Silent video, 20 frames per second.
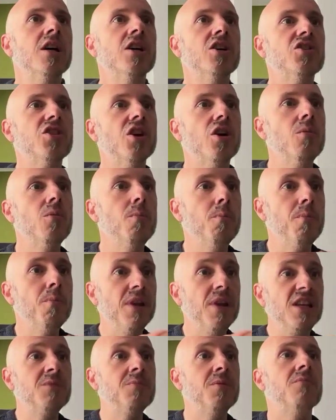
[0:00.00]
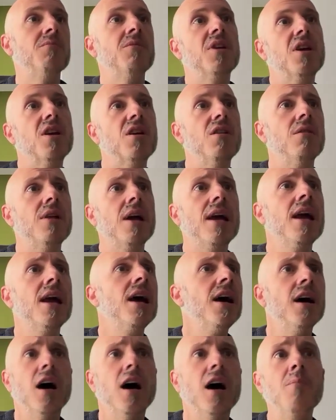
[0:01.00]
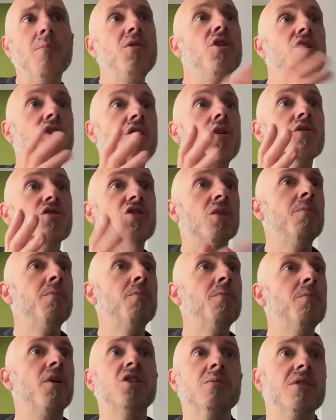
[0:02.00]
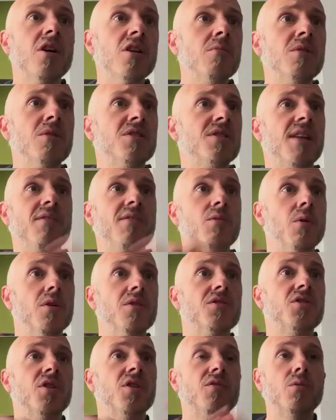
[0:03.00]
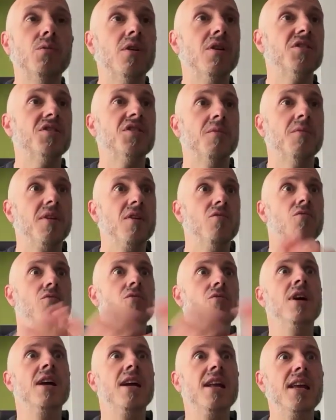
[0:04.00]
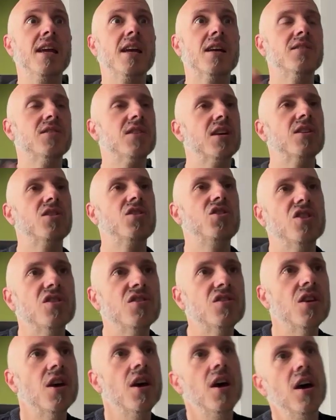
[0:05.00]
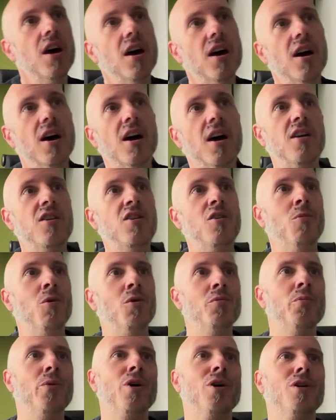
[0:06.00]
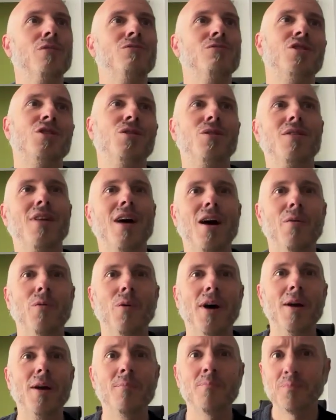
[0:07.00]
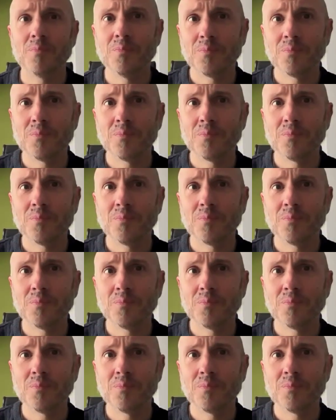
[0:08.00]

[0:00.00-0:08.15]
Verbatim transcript: So please put them in the Q and A. Um, you can also post them anonymously if you want to. If you want to ask something really contentious, uh, you're more than welcome to do it that way.